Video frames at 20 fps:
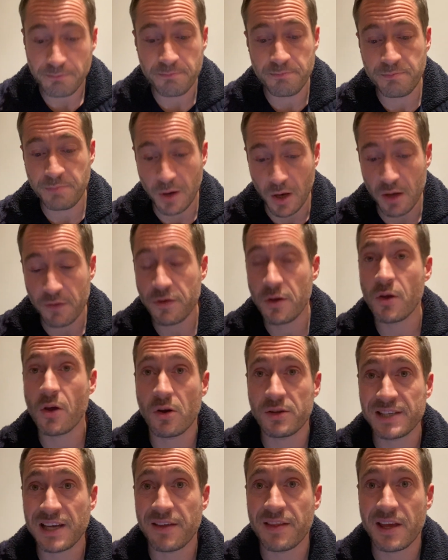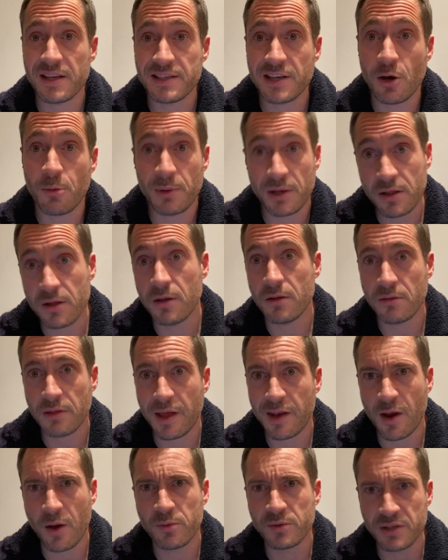But if you guys out there tell me that they
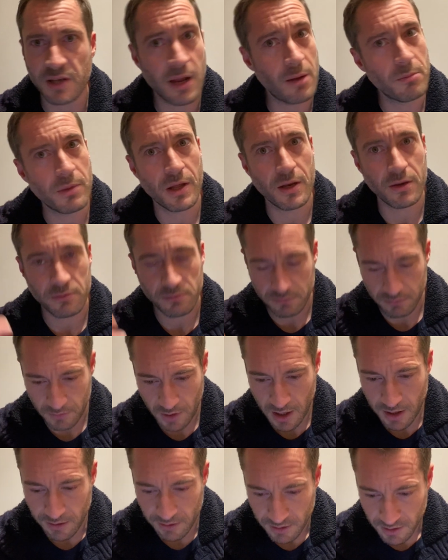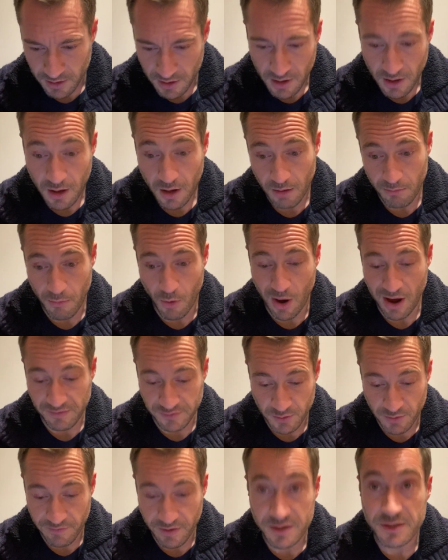don't slip, then hey, I might have
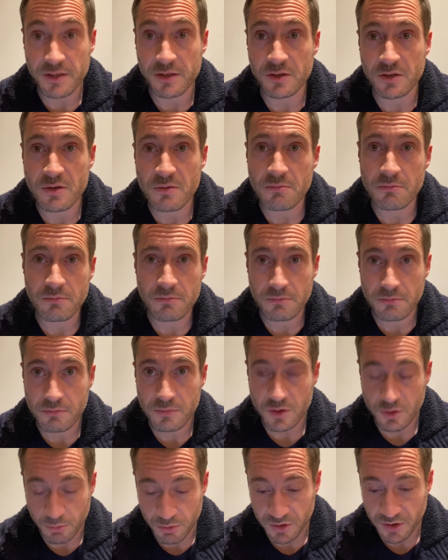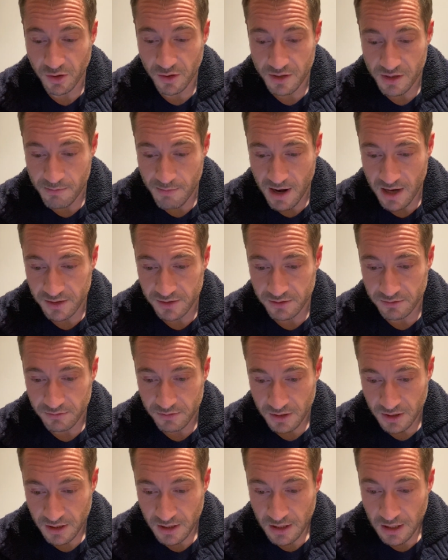to invest in some double-sided mats.
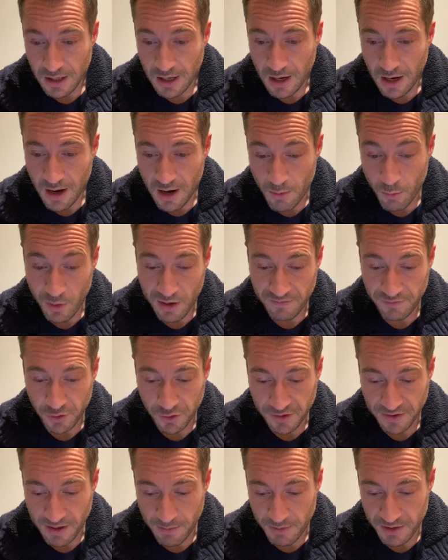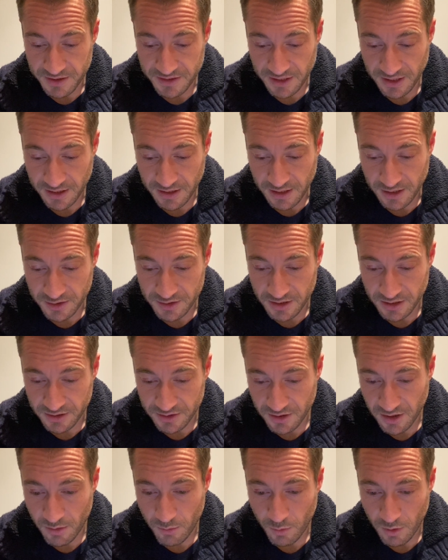We'll have a look at them in a second, actually.
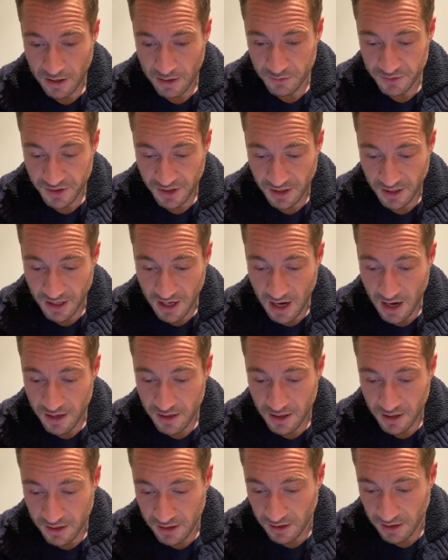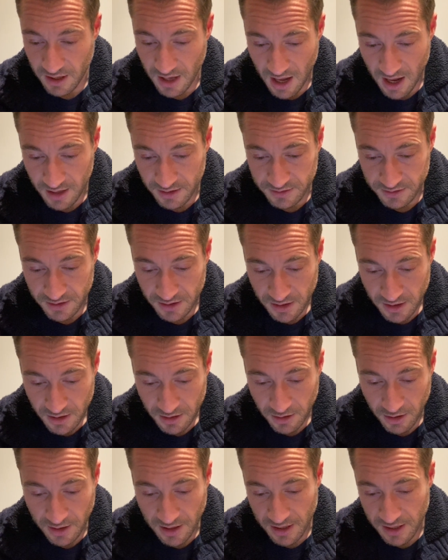So what else can you get? You can get,
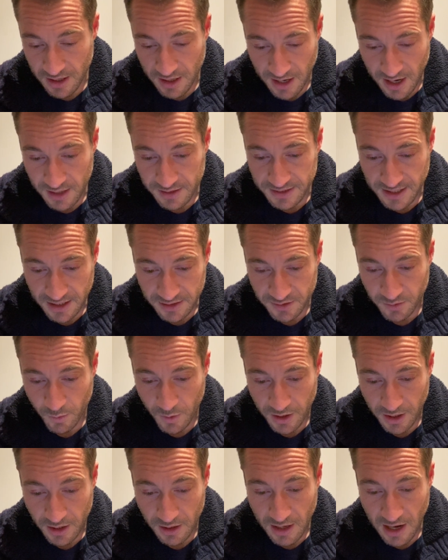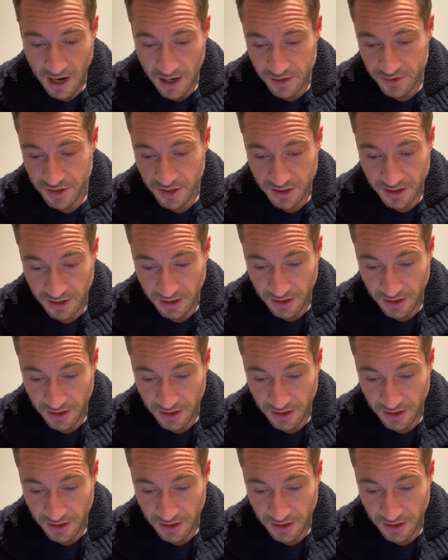look at that, you can get Tatooine and you can